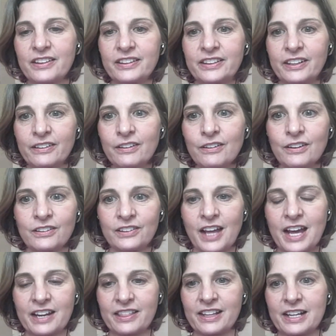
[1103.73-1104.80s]
There are a
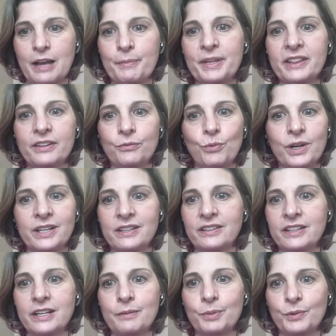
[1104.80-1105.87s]
lot of things. I mean,
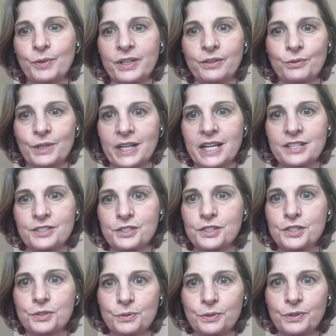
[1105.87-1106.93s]
the number one
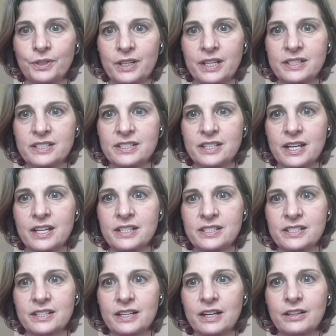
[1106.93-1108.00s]
organizers tool, it's
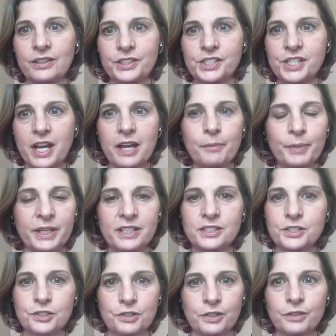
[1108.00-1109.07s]
a cliche, but
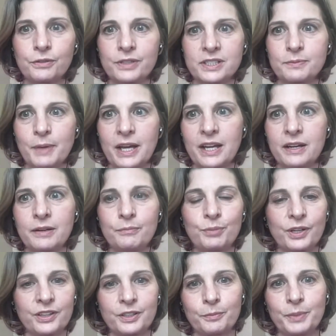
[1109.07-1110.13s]
it's true, is my
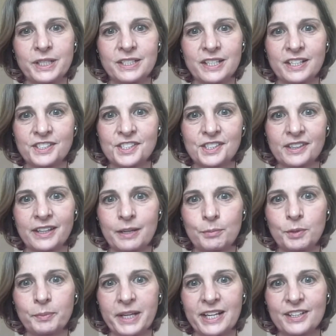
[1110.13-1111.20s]
Brother P Touch
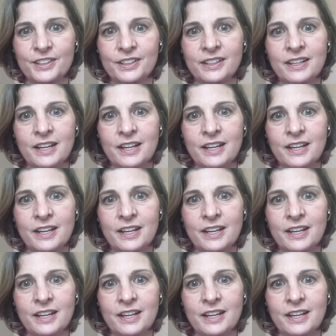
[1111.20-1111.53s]
label maker,